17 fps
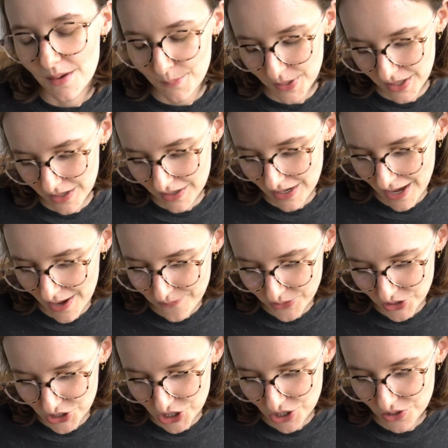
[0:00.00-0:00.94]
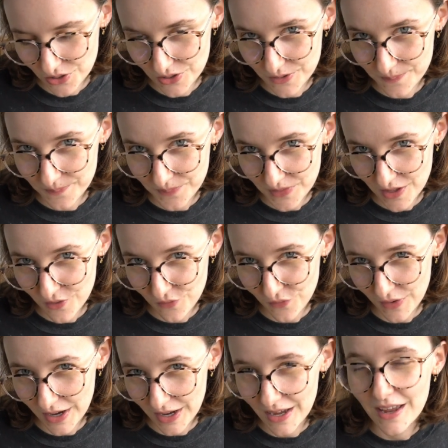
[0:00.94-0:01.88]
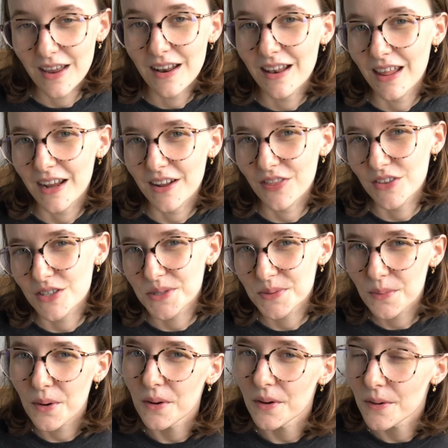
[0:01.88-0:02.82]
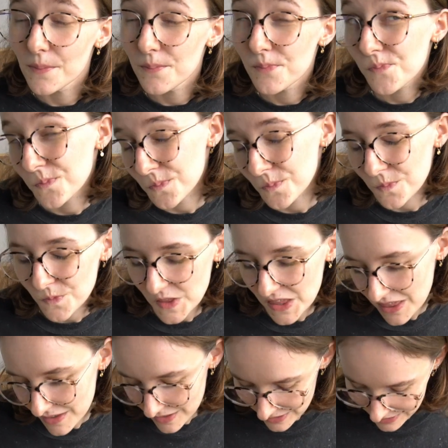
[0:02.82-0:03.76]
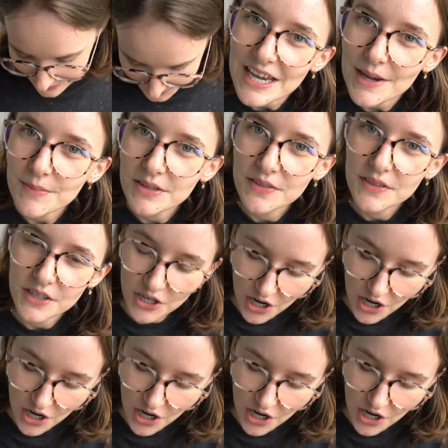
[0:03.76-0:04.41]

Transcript: but I'm not sure if I like this more. Tell me in the